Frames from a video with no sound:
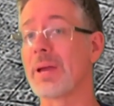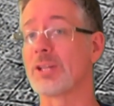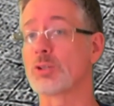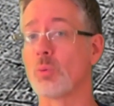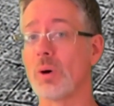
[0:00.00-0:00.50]
a
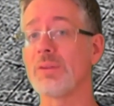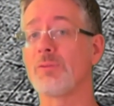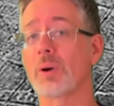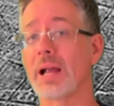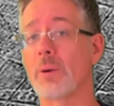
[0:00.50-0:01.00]

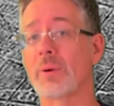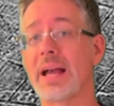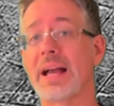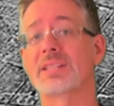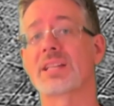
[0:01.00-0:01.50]
24-hour
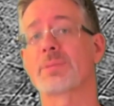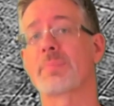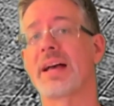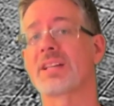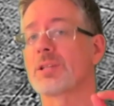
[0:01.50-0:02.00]
access
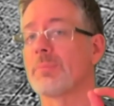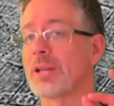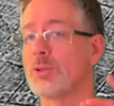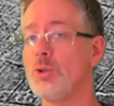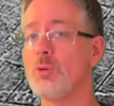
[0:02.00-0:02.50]
pass to my
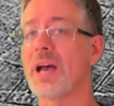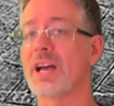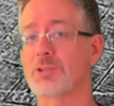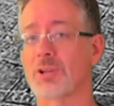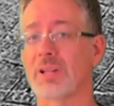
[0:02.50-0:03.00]
new
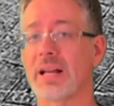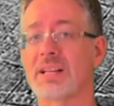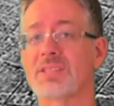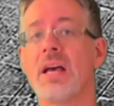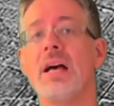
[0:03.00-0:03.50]
masterclass